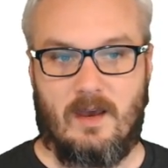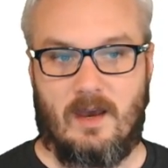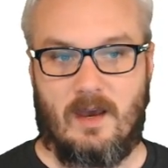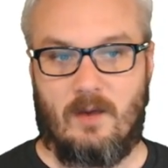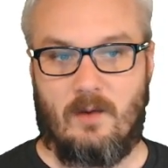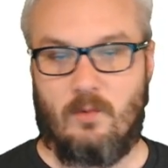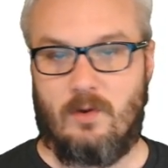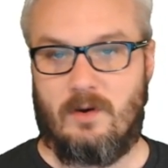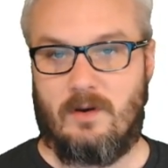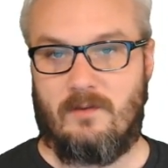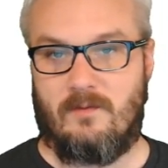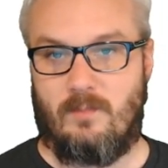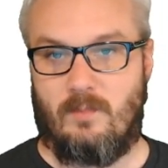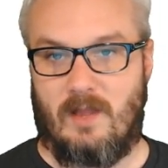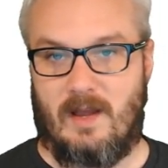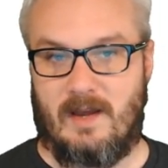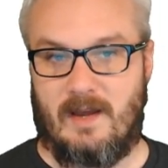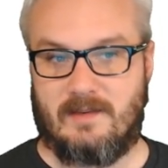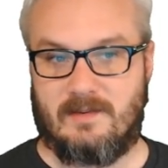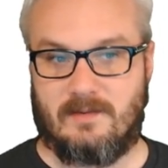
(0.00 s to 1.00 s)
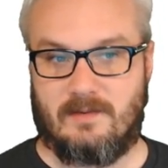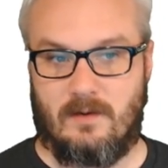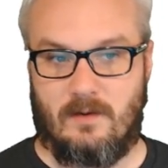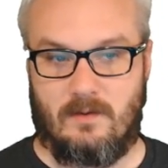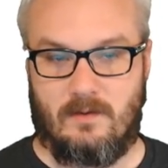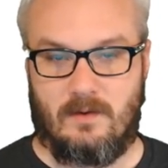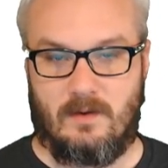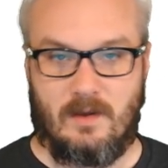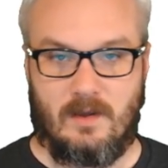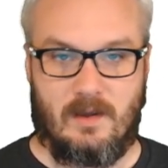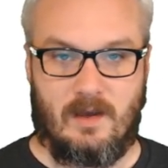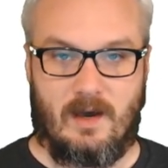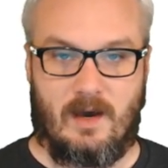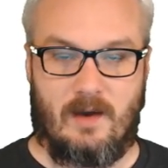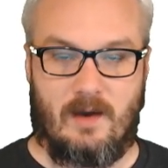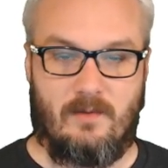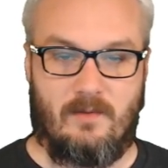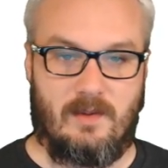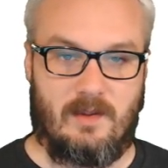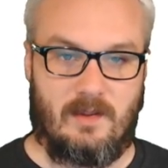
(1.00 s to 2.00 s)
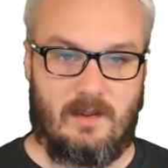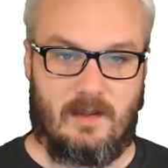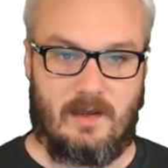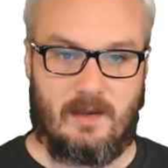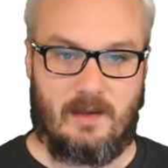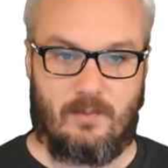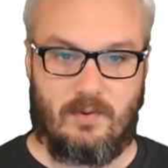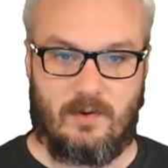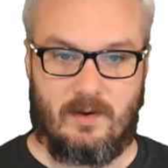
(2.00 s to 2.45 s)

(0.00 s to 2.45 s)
And 1 of Blast Zone. I really like